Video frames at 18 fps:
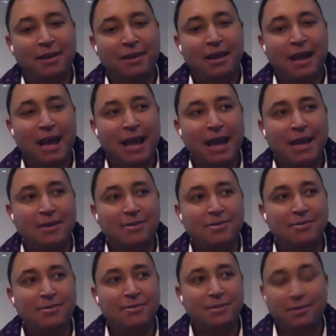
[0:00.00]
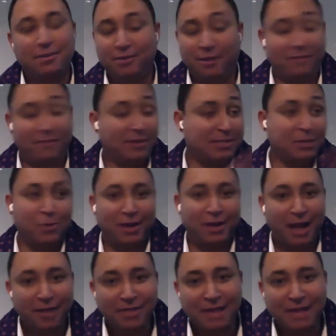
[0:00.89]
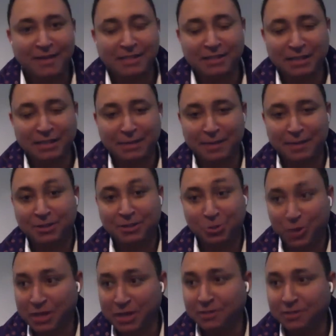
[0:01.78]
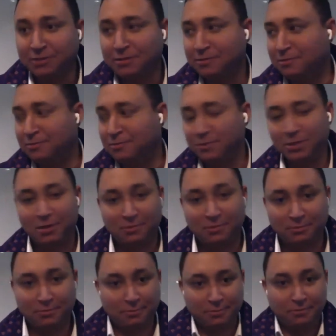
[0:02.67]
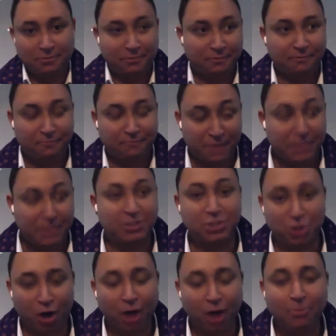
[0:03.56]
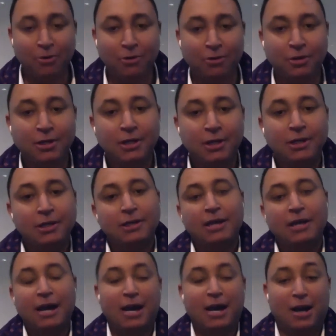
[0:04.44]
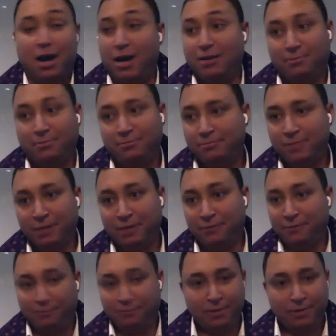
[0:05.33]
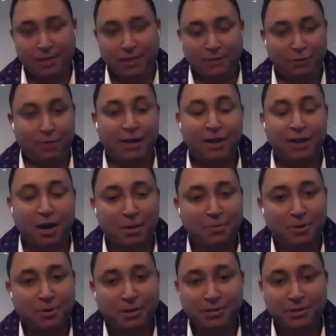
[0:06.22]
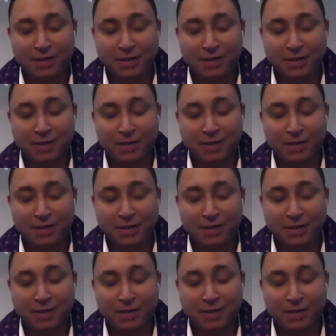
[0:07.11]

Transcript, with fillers: And yeah, if there's anyone out there that's thinking about doing, you know, this job, or uh, I, if if you're that kind of person,